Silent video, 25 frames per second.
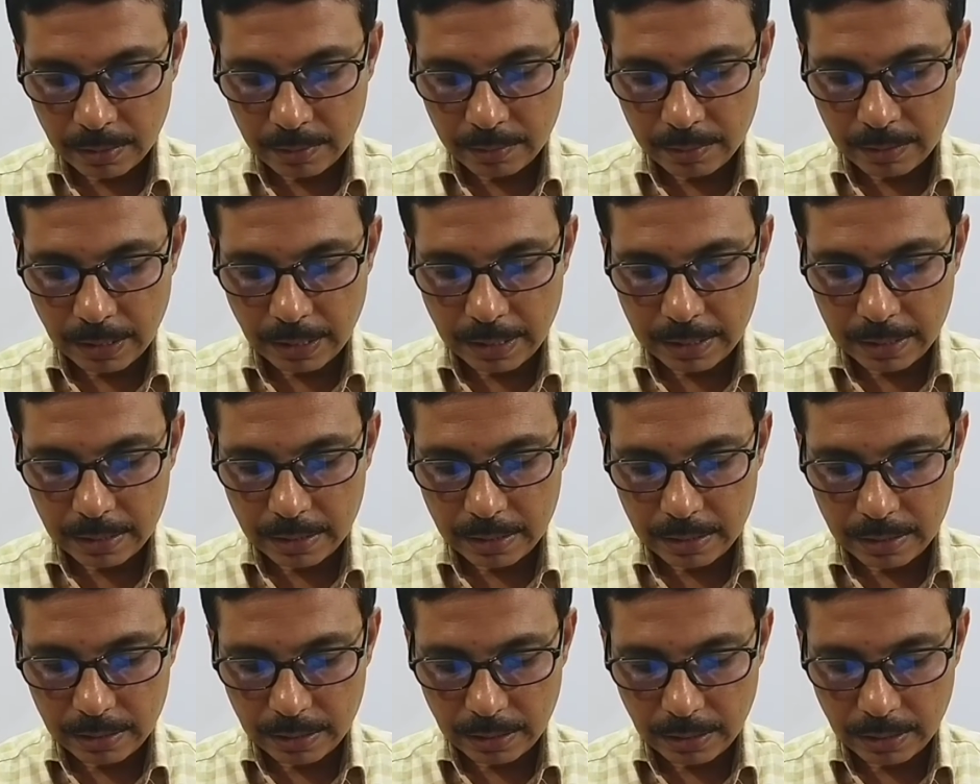and
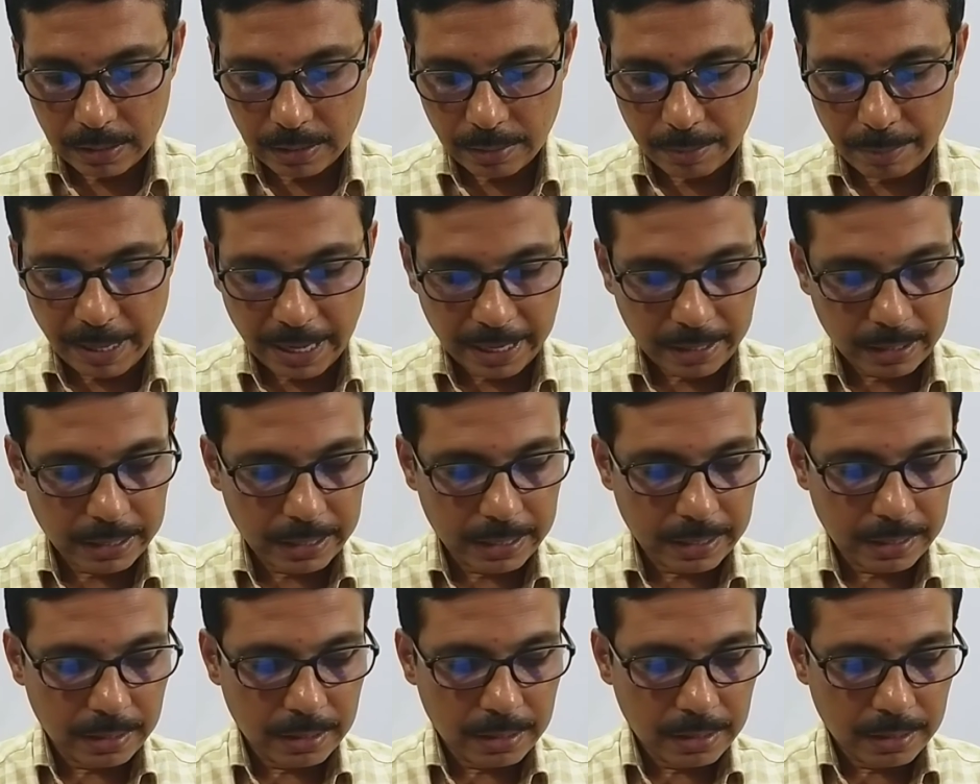in the
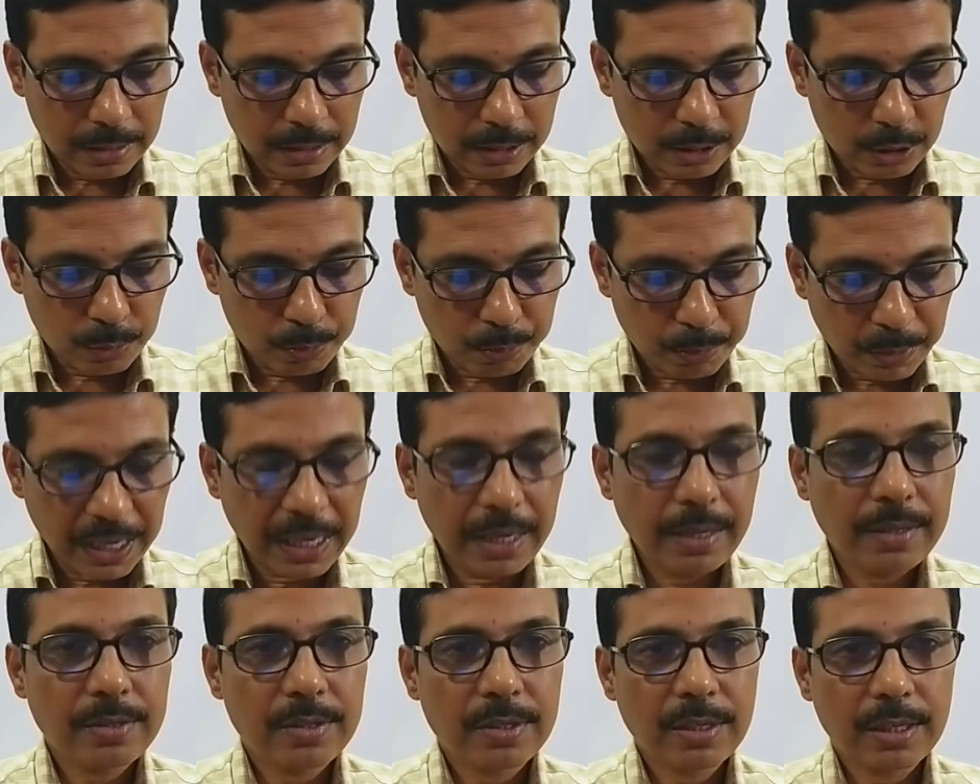backyard
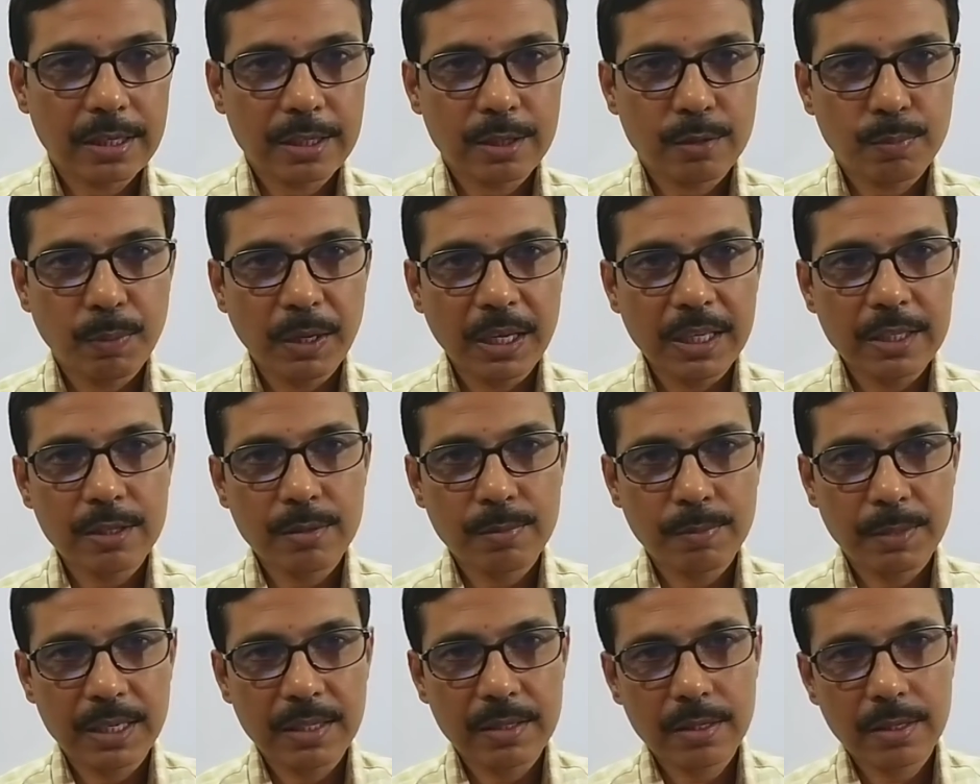
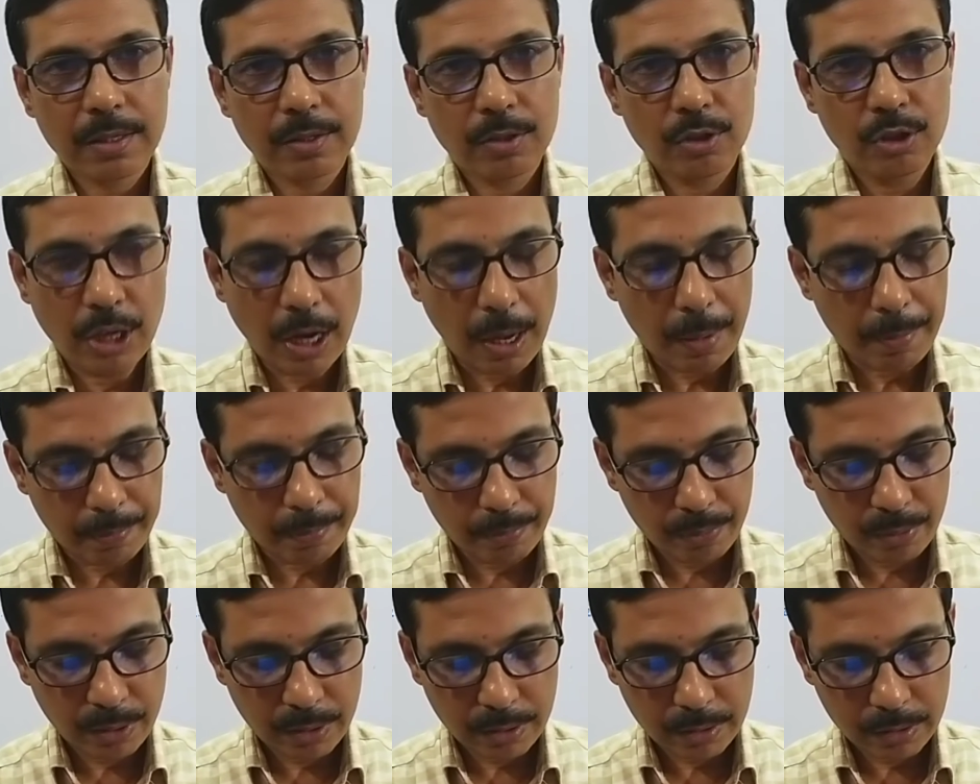springs means
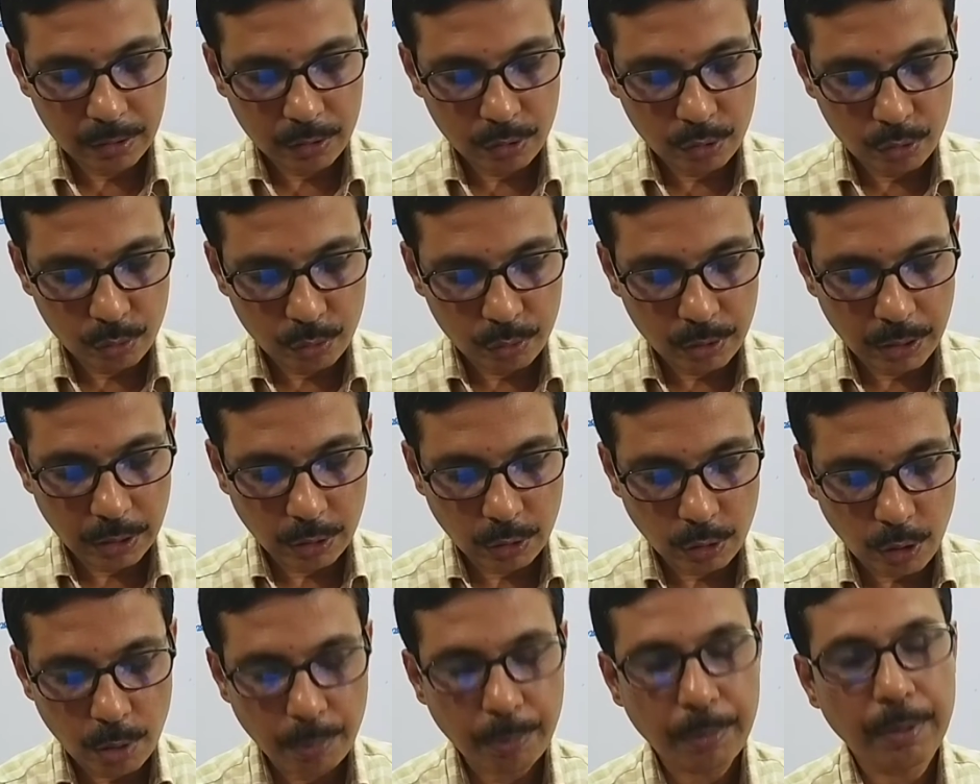jump to the
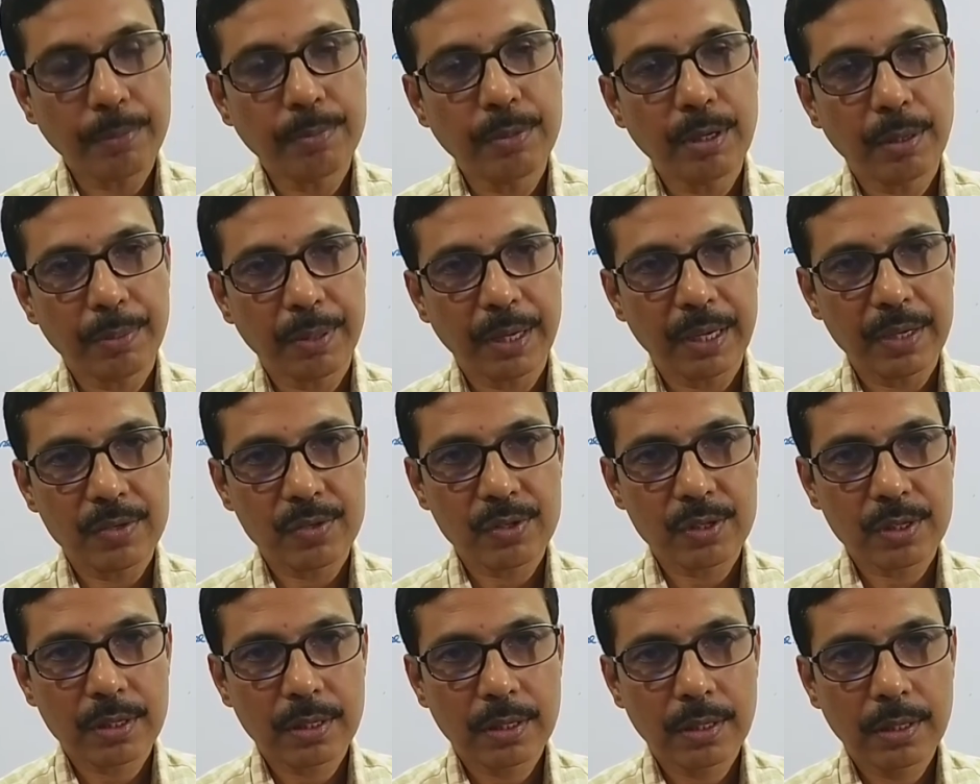top of the
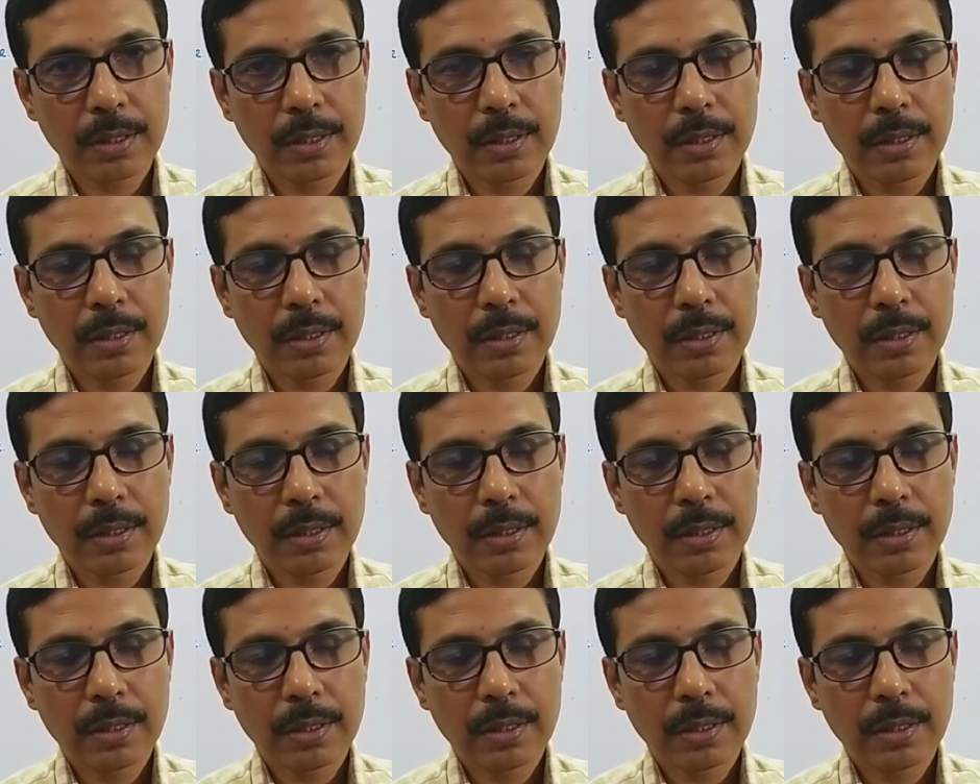fence.